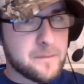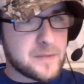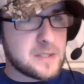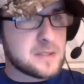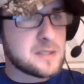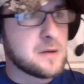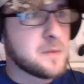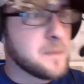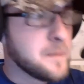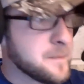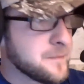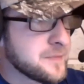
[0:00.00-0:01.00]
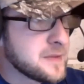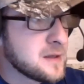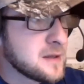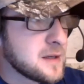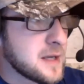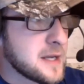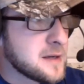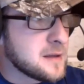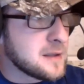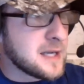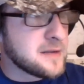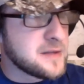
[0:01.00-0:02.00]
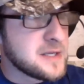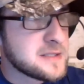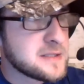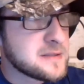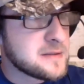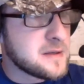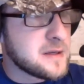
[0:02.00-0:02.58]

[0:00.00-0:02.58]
So, and a lot of this,